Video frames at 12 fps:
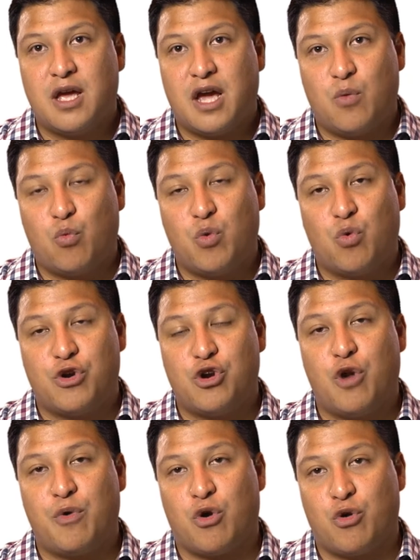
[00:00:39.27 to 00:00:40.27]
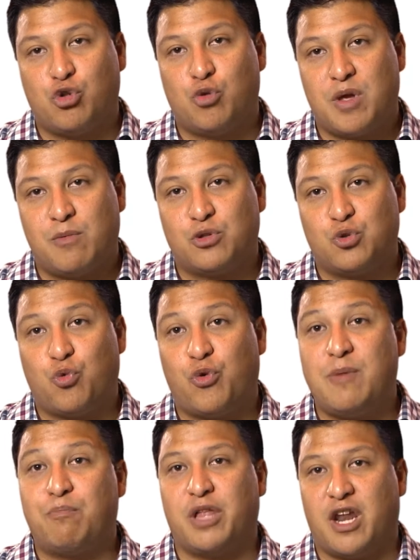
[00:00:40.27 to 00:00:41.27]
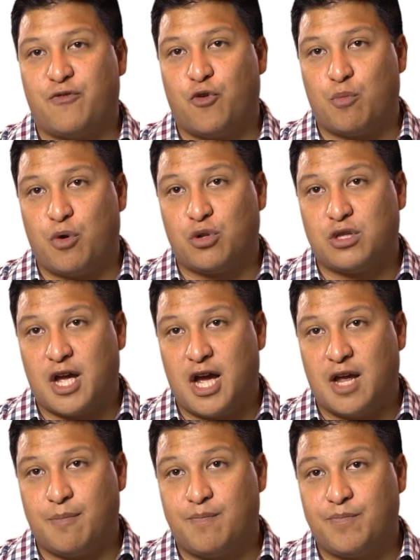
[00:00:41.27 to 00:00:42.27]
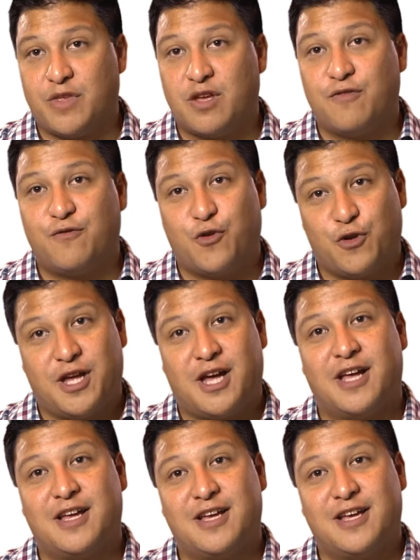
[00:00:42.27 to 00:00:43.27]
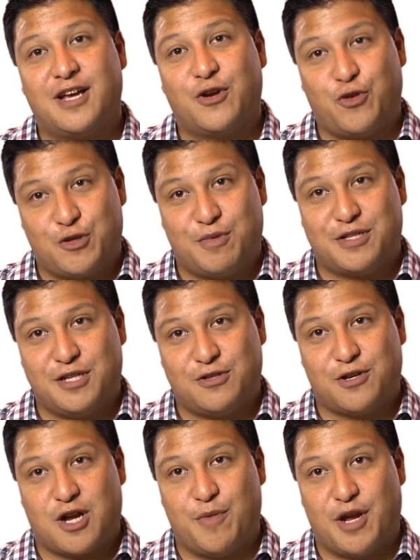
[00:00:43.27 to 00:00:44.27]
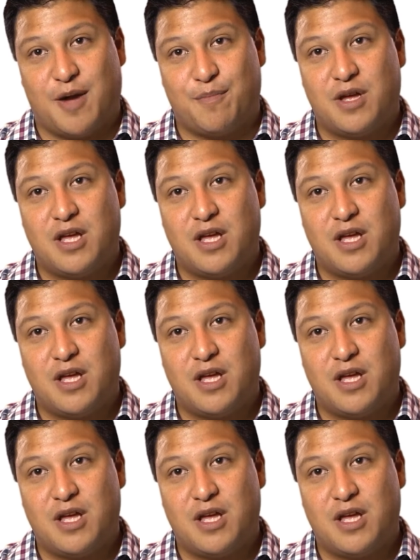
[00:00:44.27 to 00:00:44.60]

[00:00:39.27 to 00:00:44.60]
and we were not going to be able to re-platform on time for the Christmas season coming up.